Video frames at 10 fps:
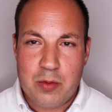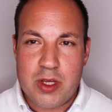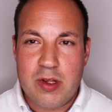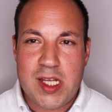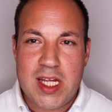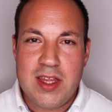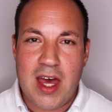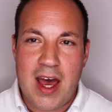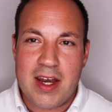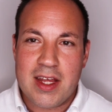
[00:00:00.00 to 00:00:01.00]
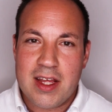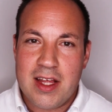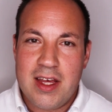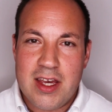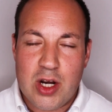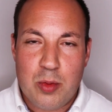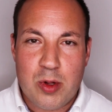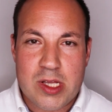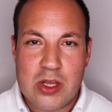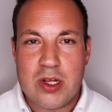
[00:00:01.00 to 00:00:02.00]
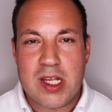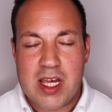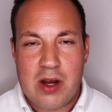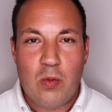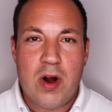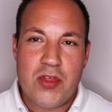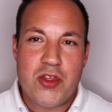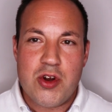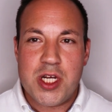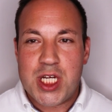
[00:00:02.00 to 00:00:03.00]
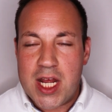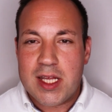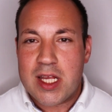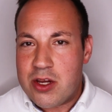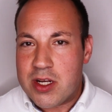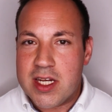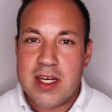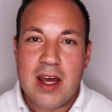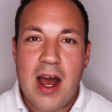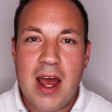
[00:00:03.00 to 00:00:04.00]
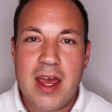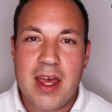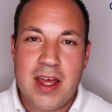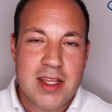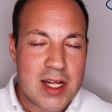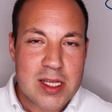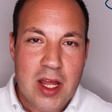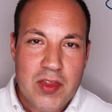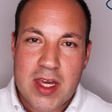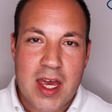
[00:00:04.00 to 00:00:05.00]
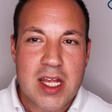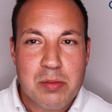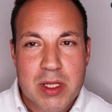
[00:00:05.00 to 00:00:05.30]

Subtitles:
And when you see that, it almost looks like a 1/3 chance that you're going to die, and that's not the case.